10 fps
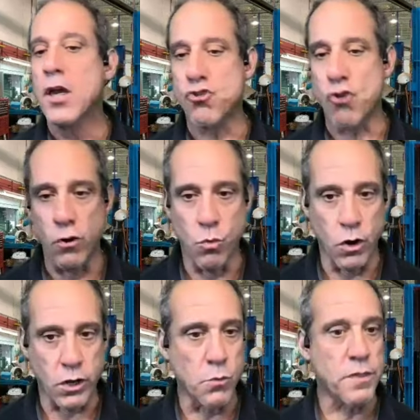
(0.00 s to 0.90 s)
Started
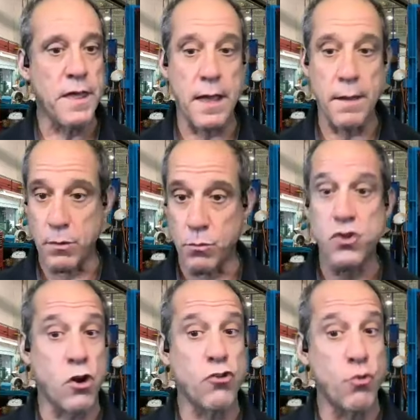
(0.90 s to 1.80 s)
working with him, and we
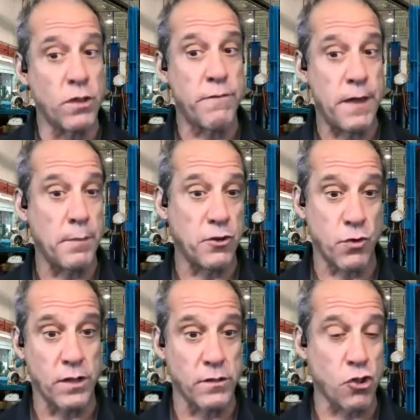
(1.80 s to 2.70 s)
started doing family
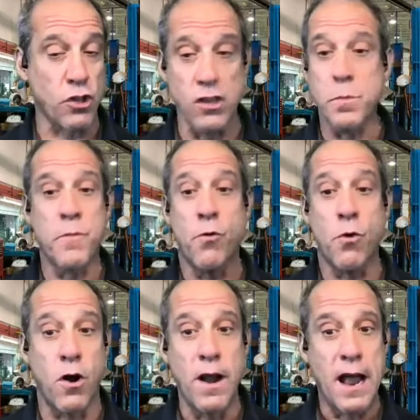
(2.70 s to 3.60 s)
transition. This is
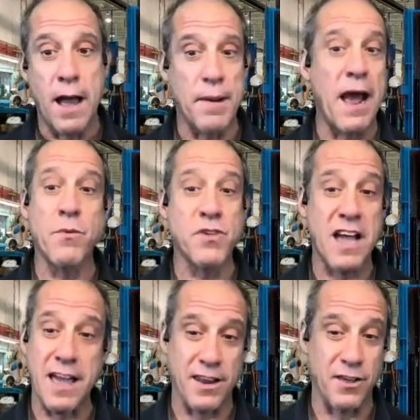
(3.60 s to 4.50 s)
before, I mean, I was
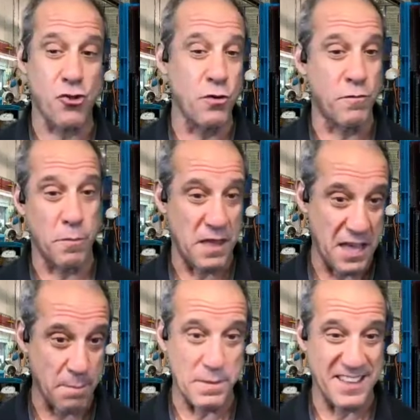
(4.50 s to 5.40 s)
kind of shooting from the
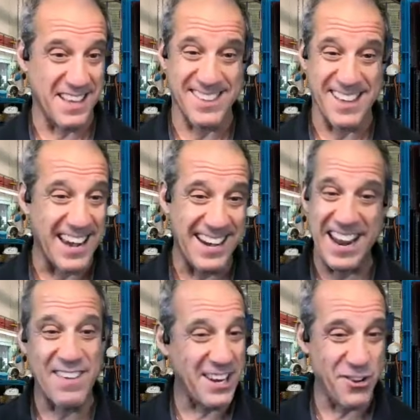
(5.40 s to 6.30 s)
hip at this. I didn't
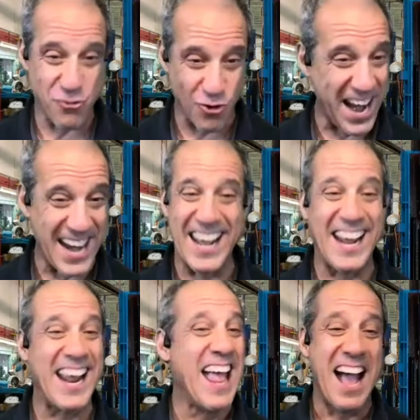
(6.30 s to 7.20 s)
have any training.